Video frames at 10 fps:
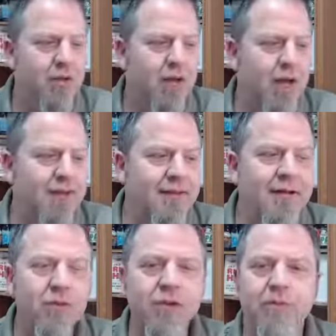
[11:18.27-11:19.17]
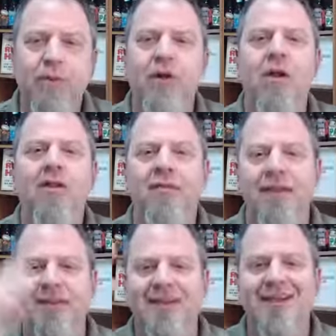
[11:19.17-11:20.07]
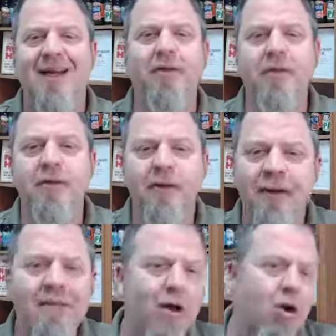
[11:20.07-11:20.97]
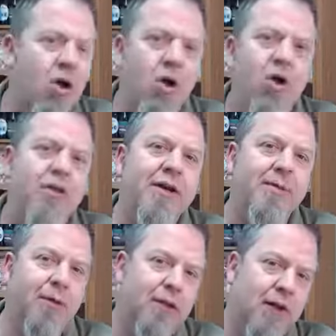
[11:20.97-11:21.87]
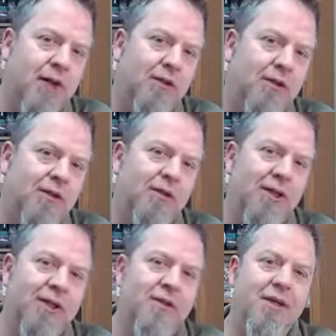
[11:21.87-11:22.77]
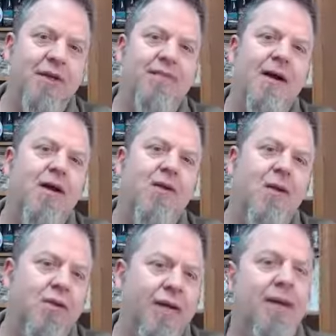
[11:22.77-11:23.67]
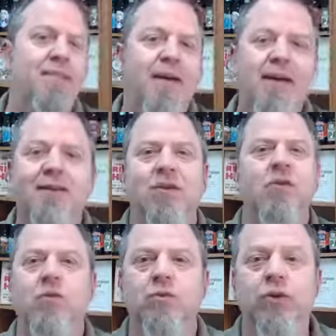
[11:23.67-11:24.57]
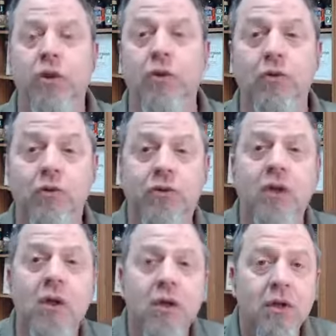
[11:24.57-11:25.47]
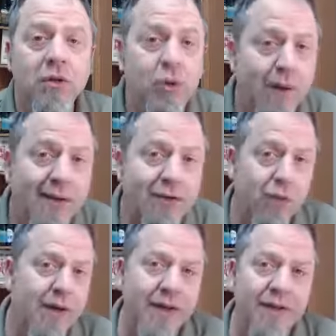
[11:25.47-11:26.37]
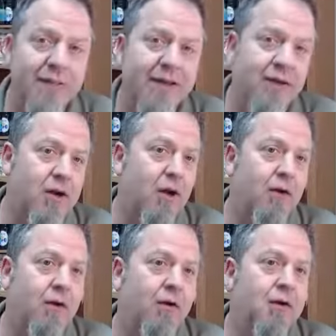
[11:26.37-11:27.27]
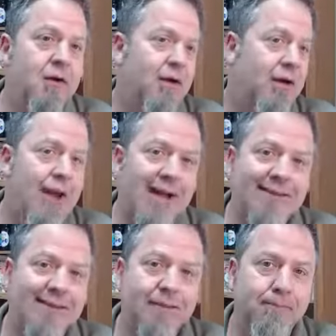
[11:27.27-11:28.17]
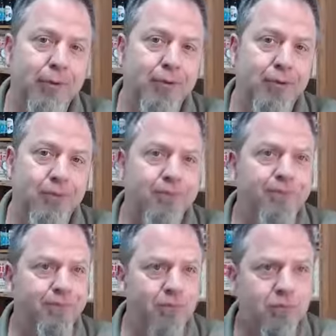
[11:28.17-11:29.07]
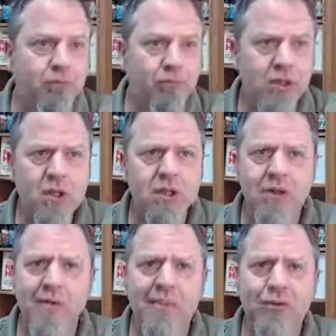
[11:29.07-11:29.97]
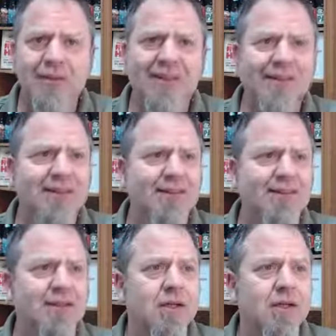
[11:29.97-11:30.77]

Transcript: I think when you put all of this together and you think about all the different colors and you think about, okay, Pantone chose 2020 to be the color classic blue to represent this,